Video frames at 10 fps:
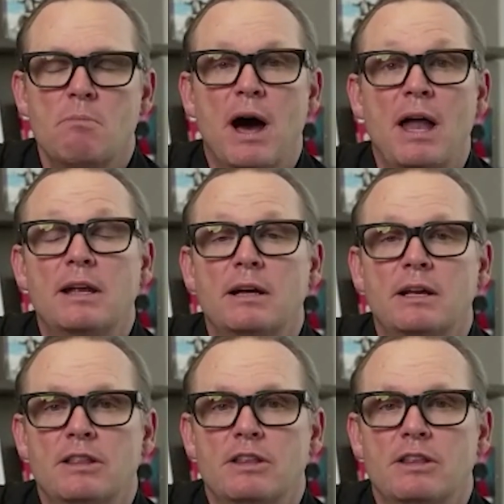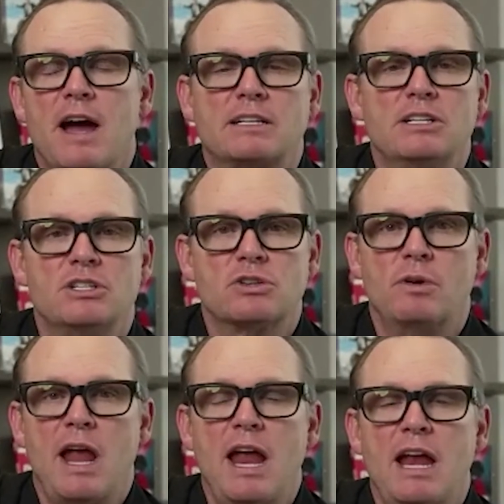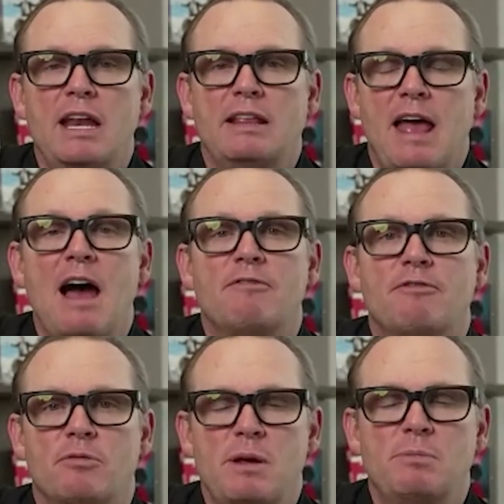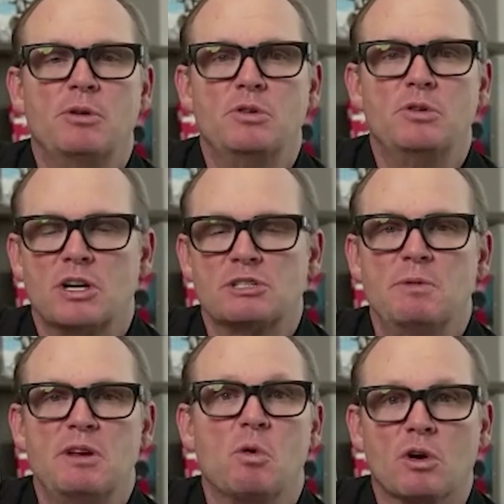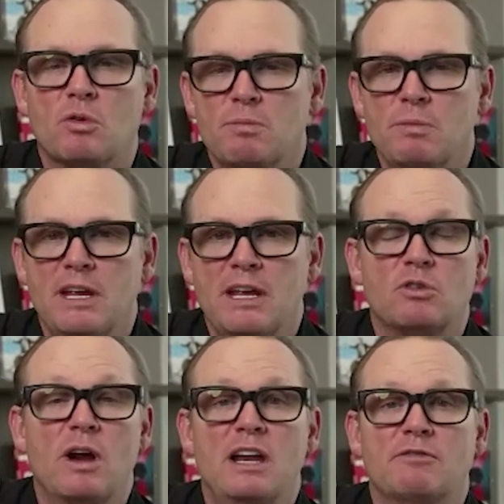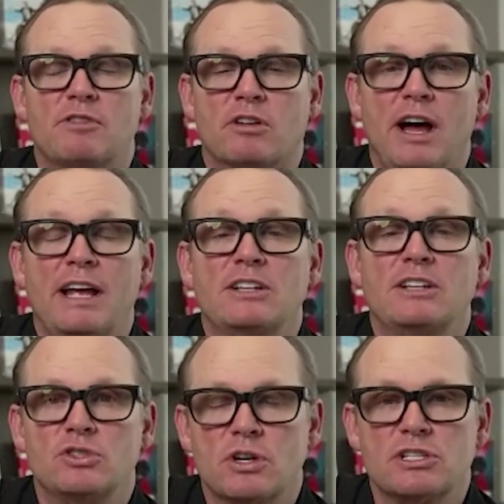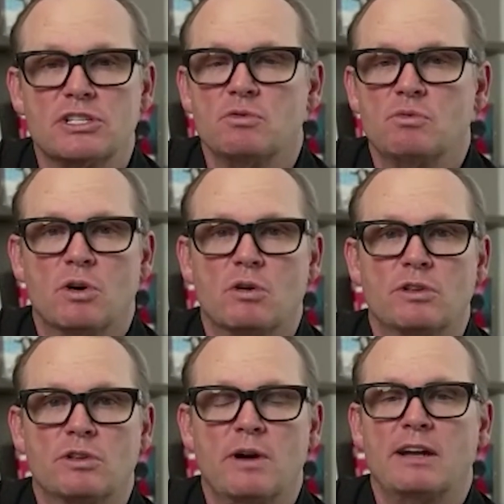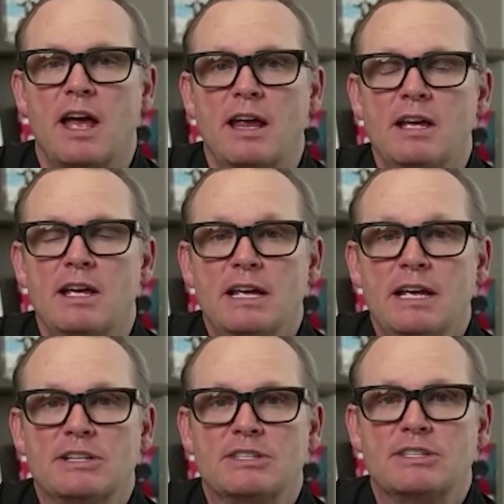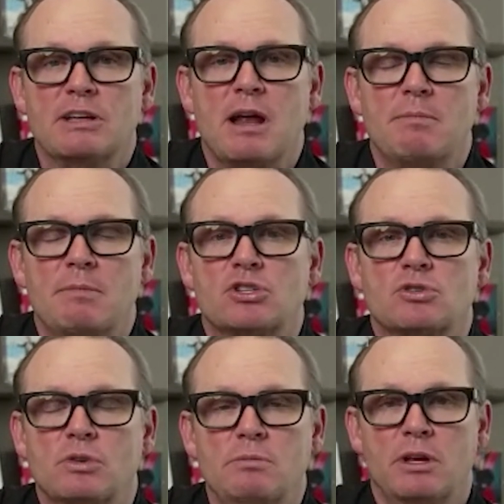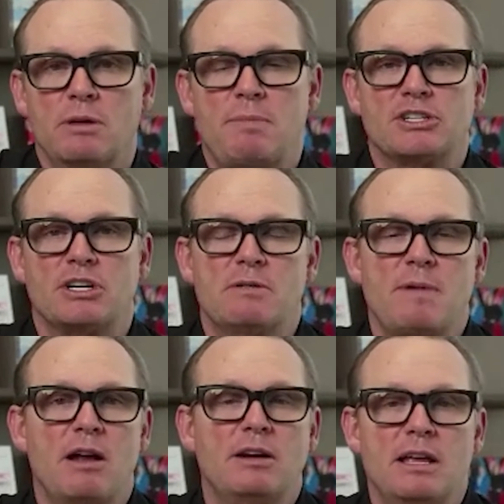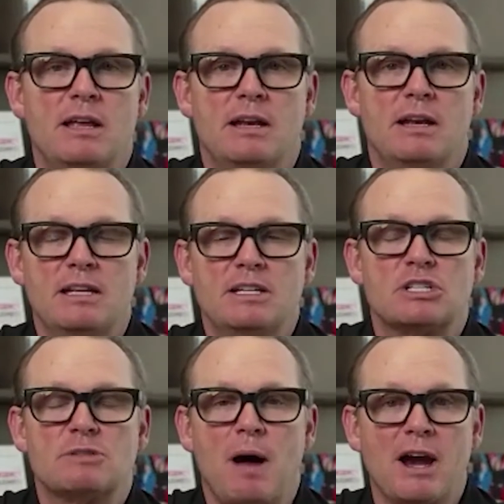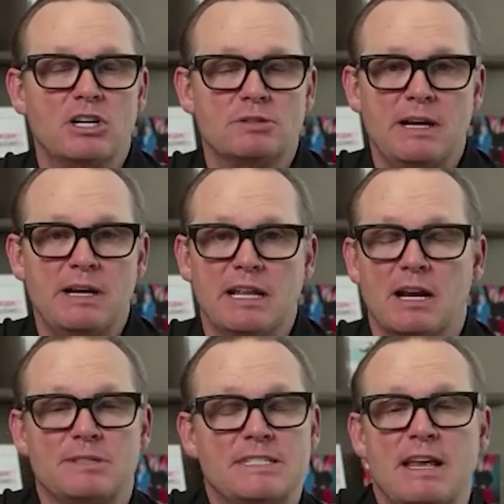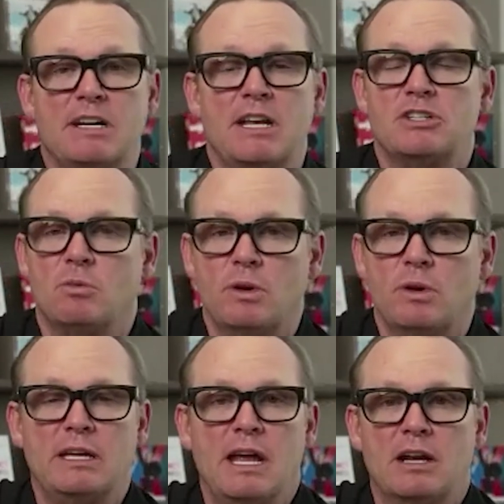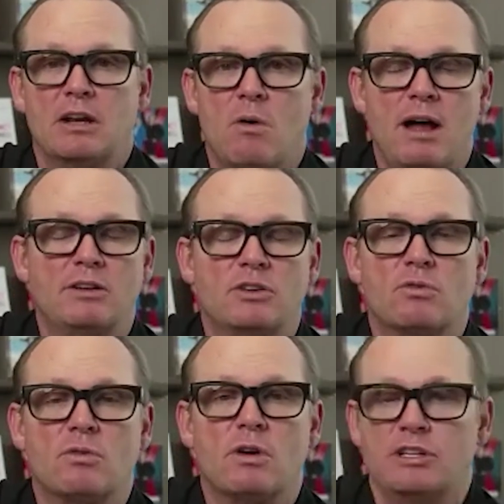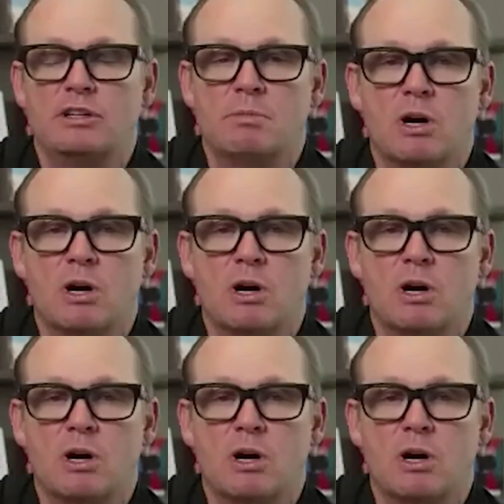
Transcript: But the fact is creating that for people who trust me work with me and creating it for clients to trust us and work with grant and i is something i'm extremely passionate about and it inspires me to get up seven days a week and go out and crush it in the